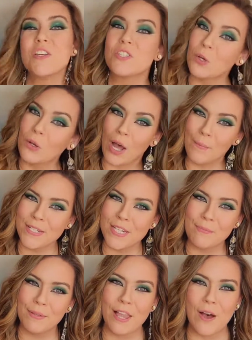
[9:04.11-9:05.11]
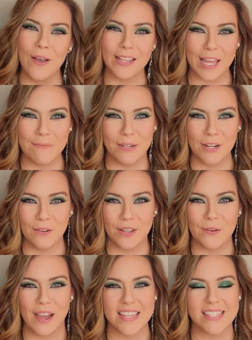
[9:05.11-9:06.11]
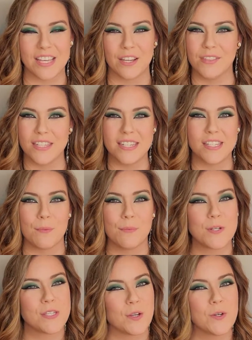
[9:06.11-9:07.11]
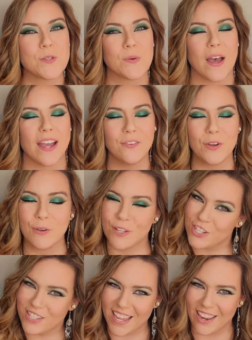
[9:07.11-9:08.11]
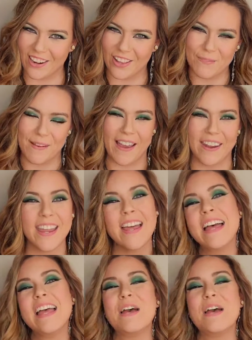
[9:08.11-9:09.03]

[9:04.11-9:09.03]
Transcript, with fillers: So comment down below. Let me know what you guys think of the December single swag. and We will chit chat all about it.